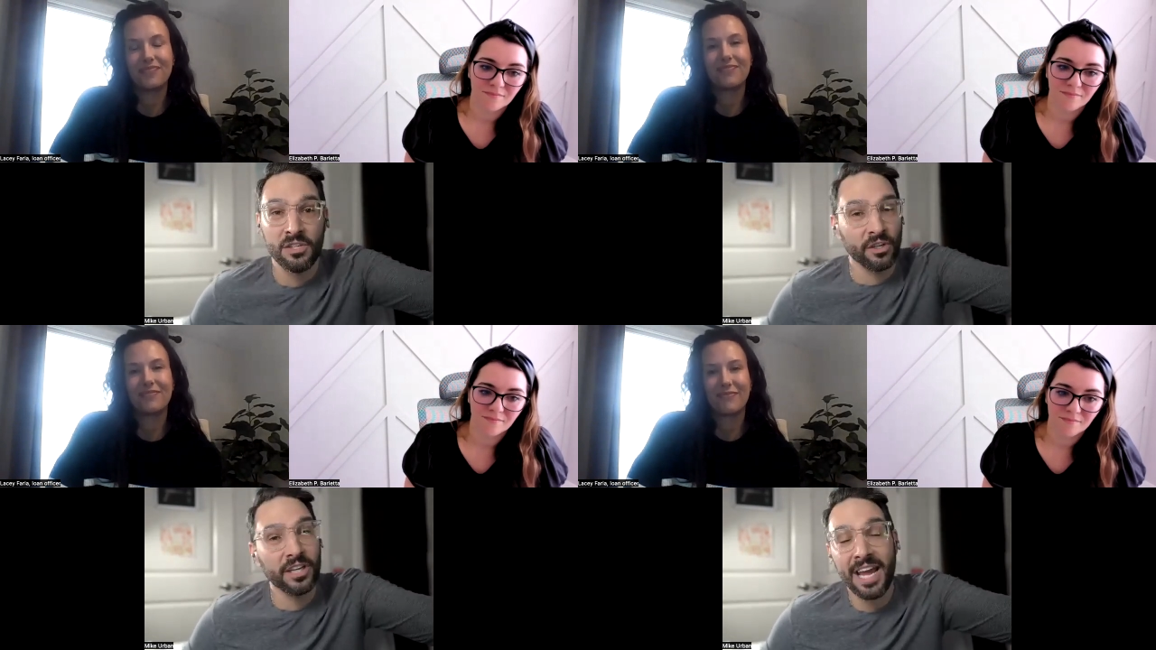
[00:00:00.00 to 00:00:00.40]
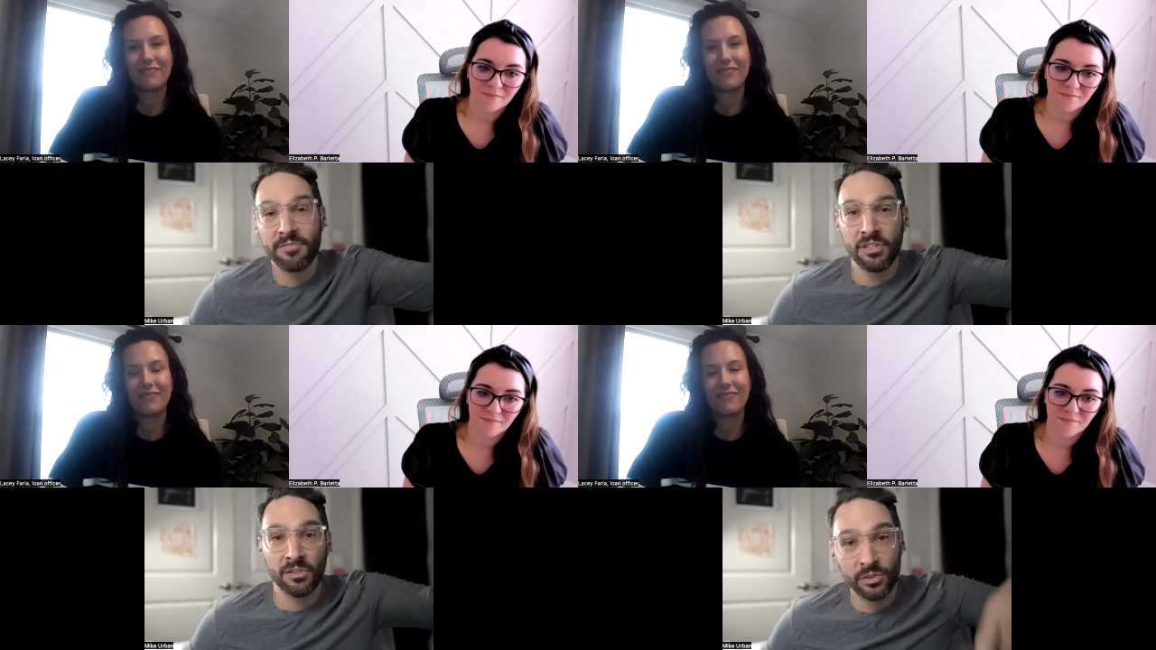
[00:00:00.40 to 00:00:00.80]
Speaker 1: you're going to
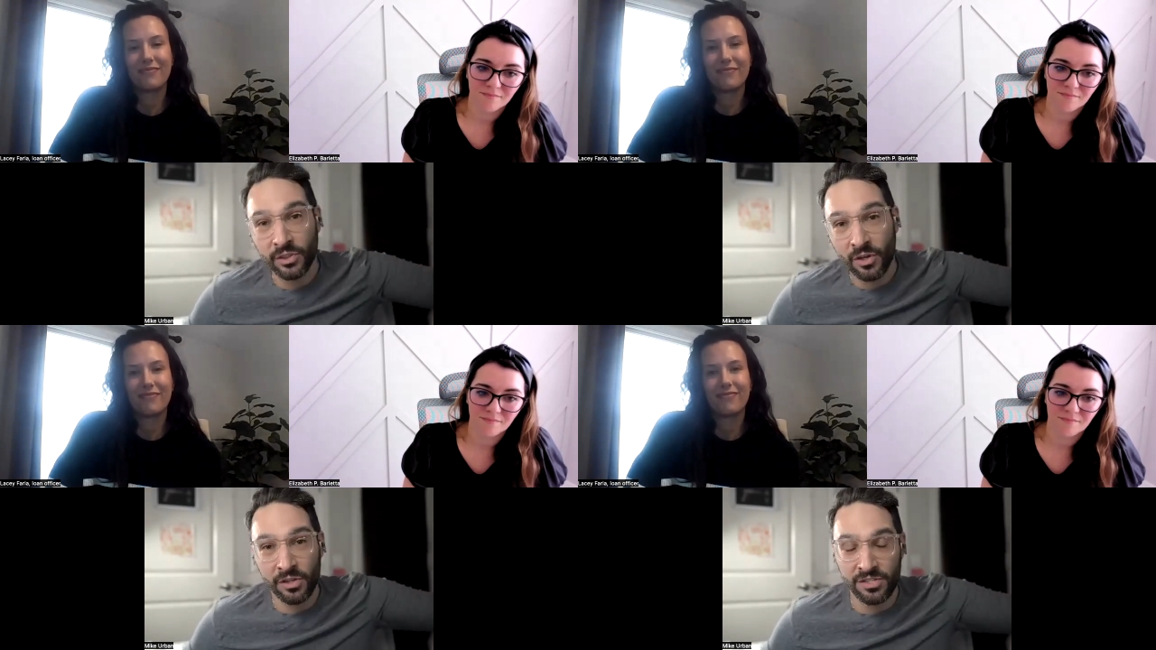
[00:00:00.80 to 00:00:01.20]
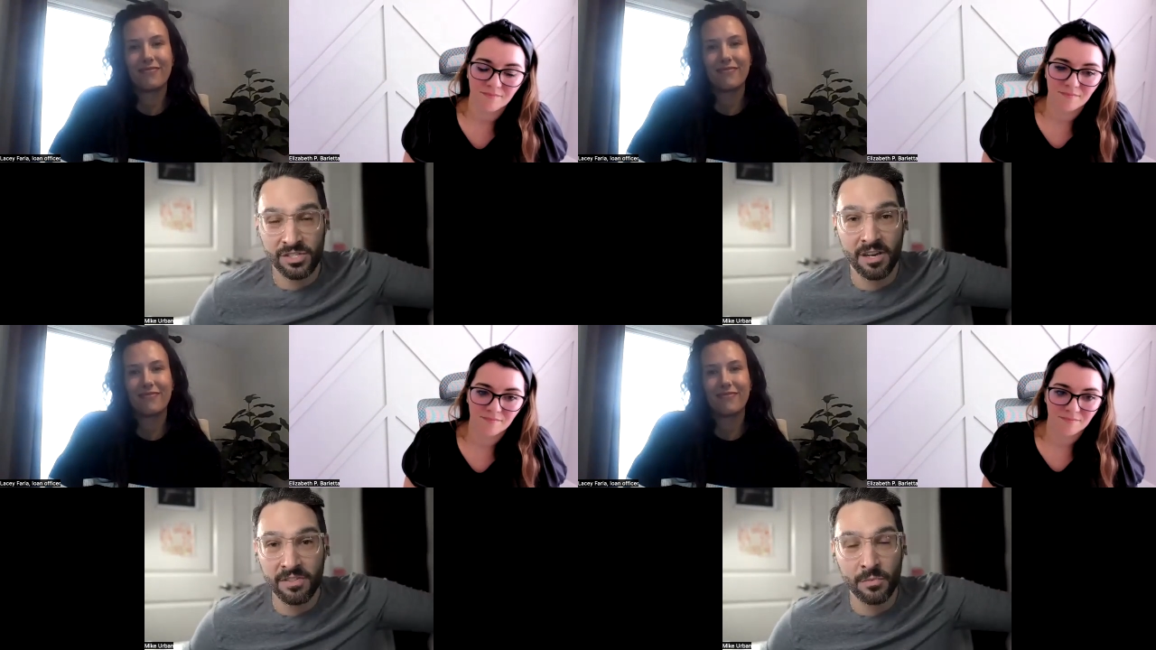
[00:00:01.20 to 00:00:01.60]
have to learn all the
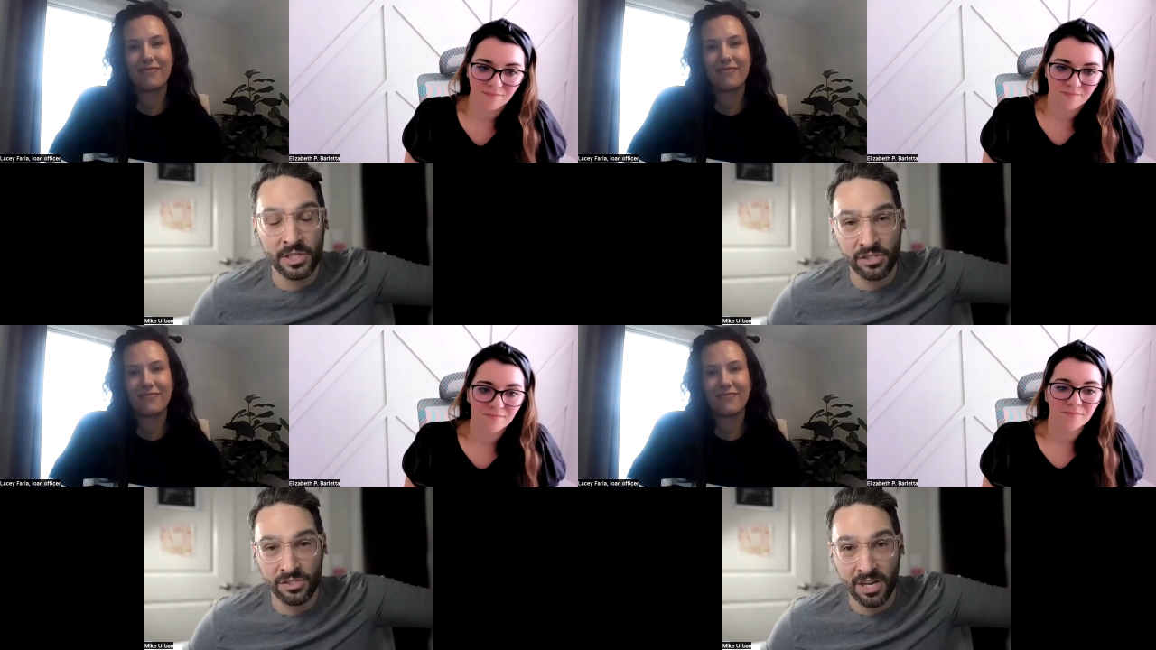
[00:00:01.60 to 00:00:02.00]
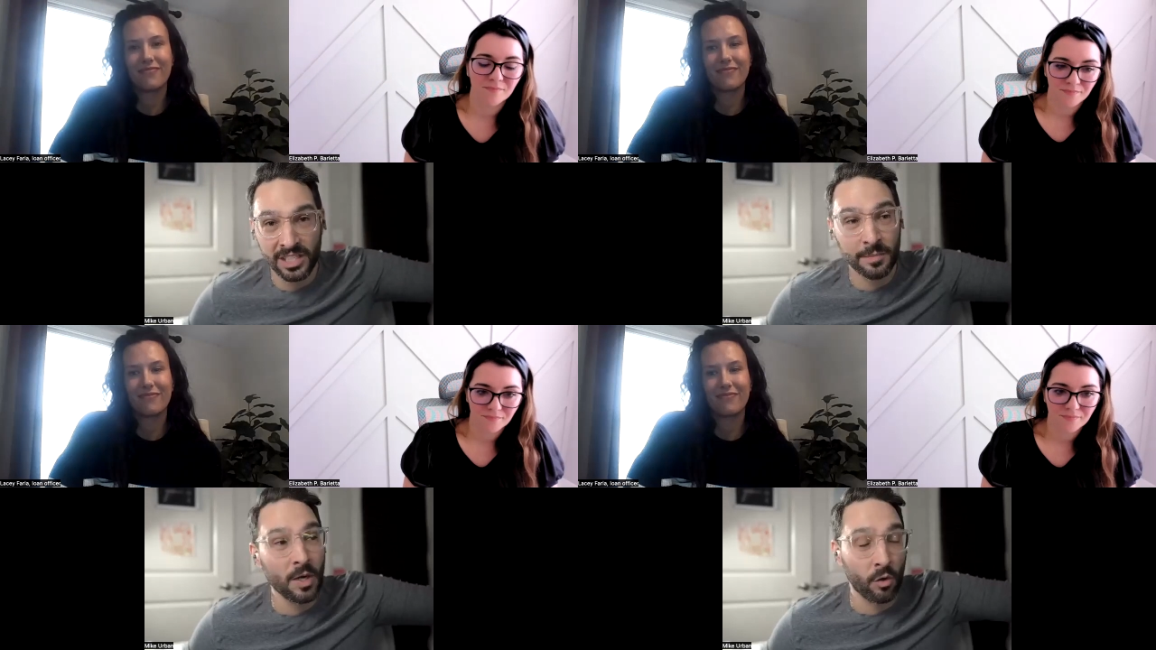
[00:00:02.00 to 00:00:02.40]
stuff that we just
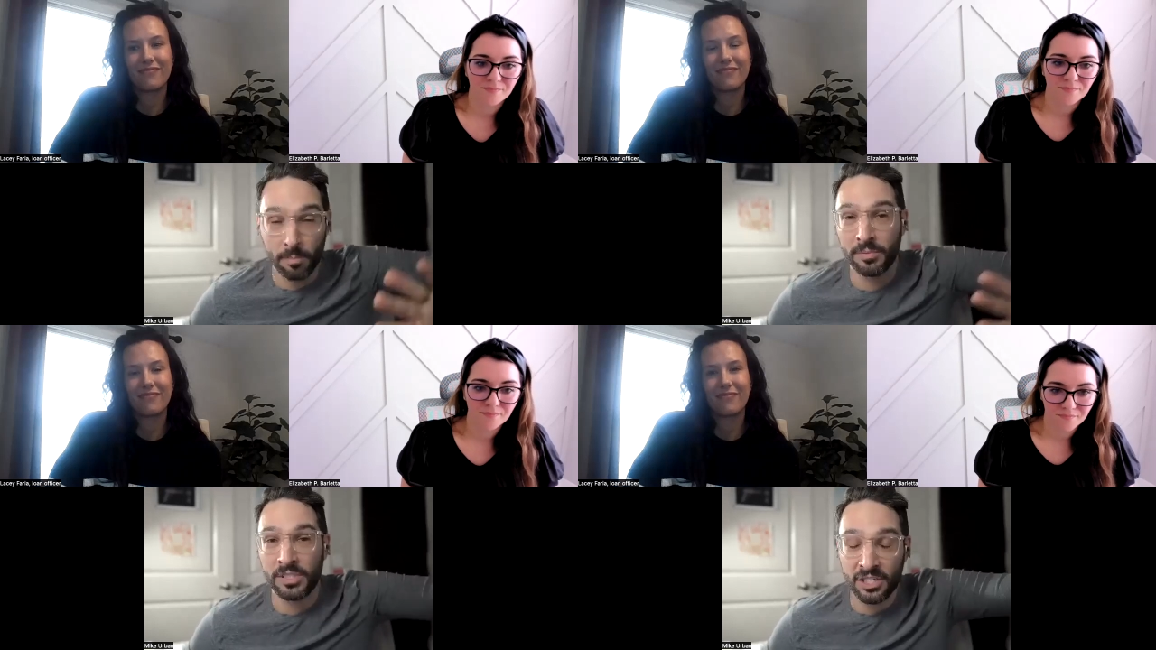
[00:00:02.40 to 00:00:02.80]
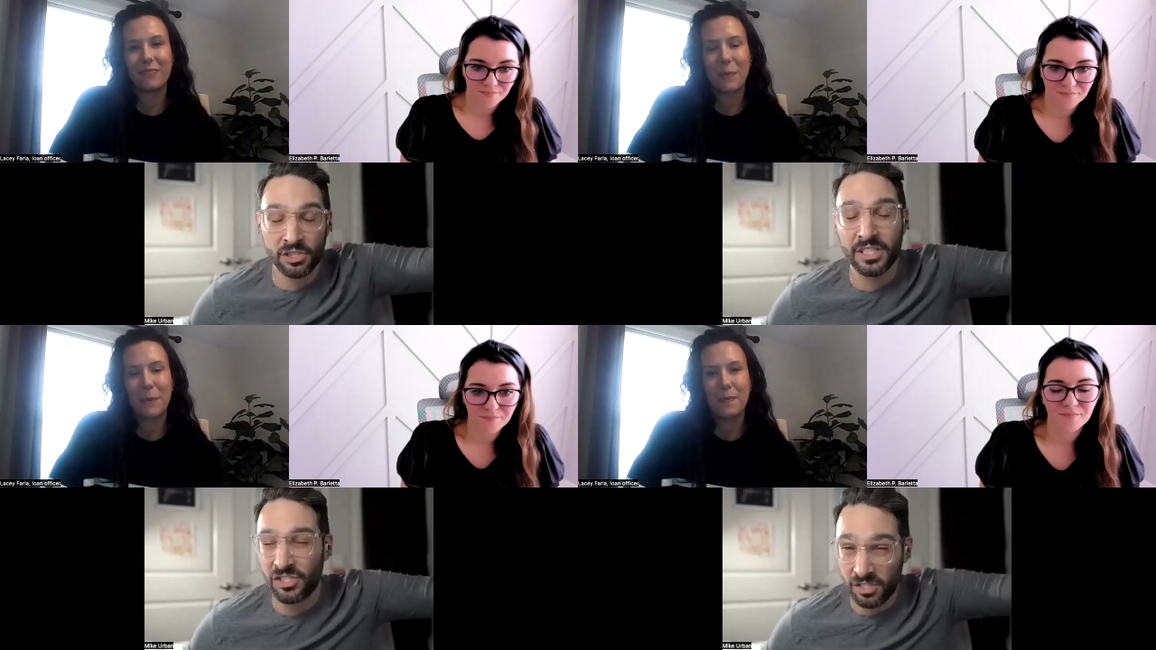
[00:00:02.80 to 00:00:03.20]
talked about, or
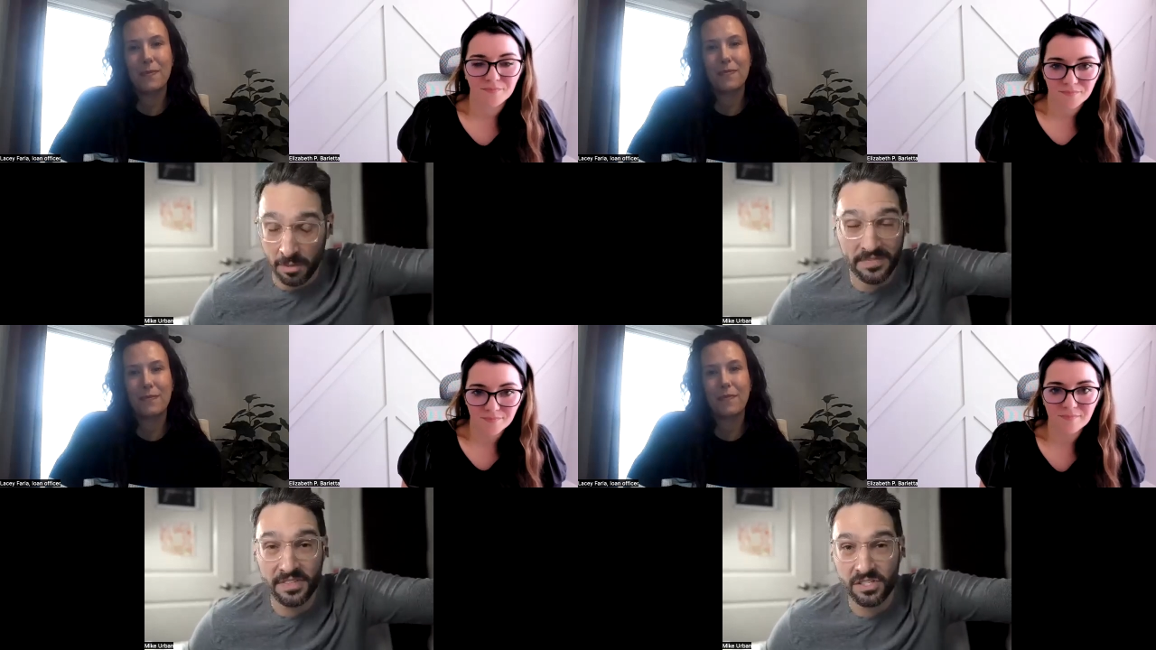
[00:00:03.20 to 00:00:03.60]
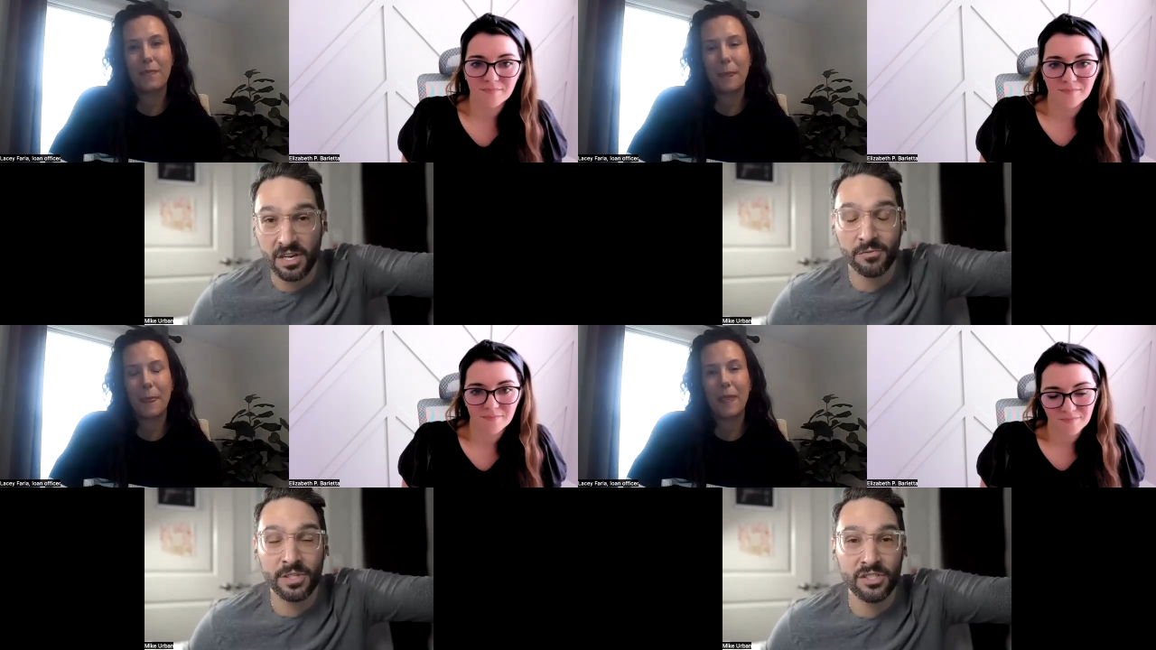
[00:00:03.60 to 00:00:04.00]
potentially some of the
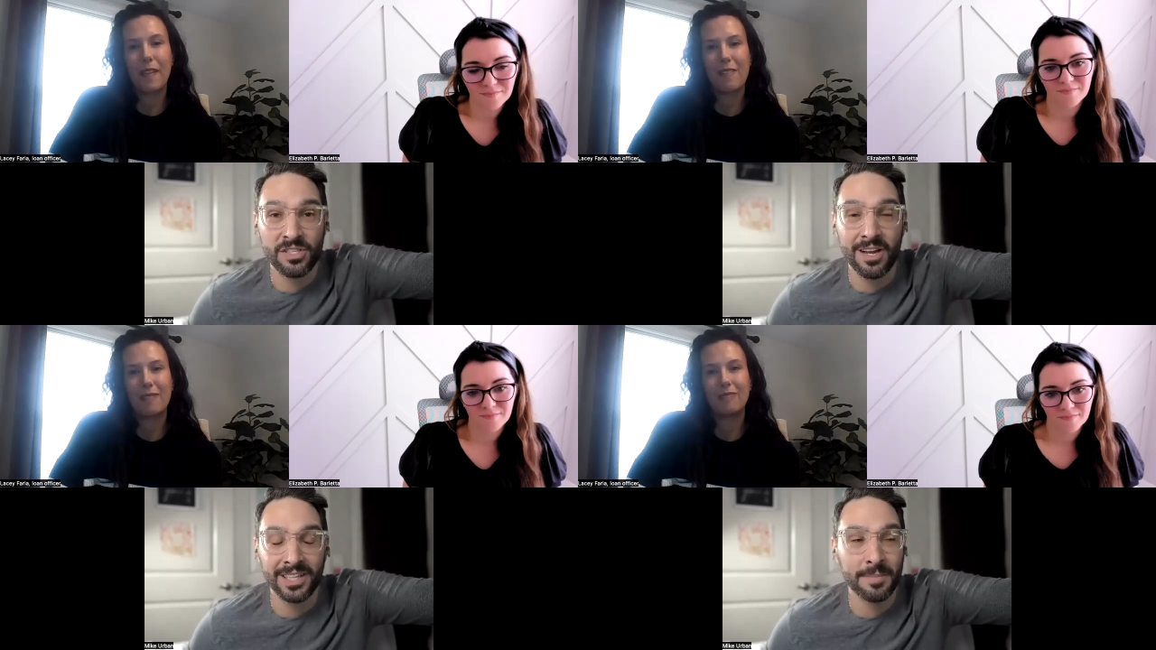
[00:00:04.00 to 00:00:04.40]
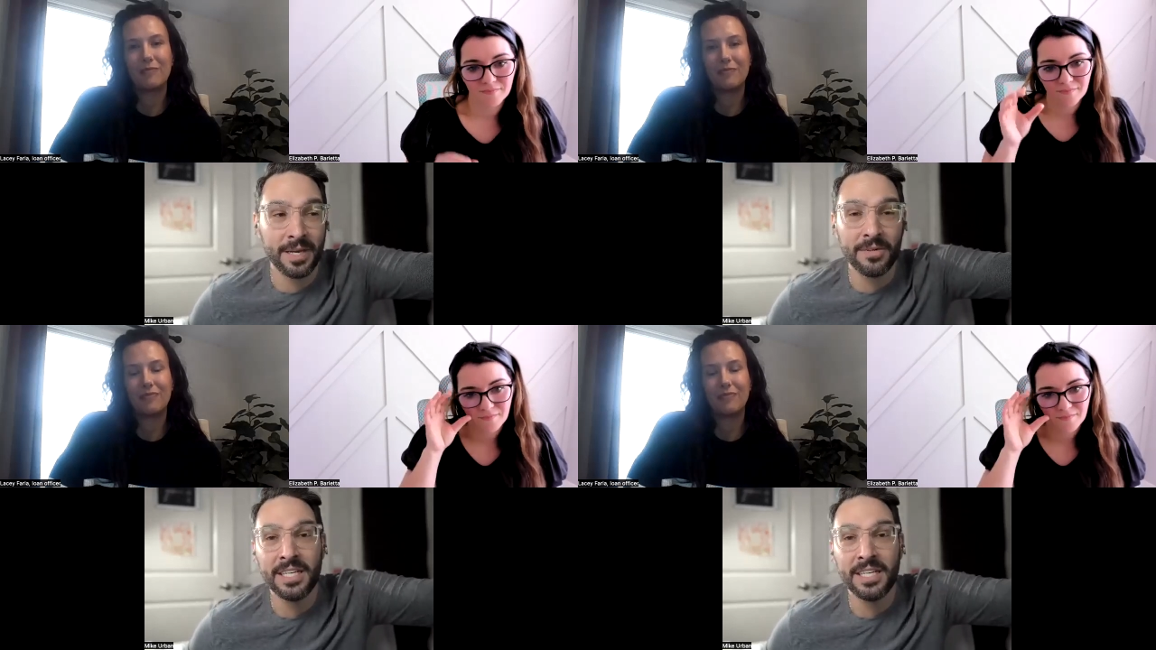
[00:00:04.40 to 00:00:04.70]
stuff we just talked about,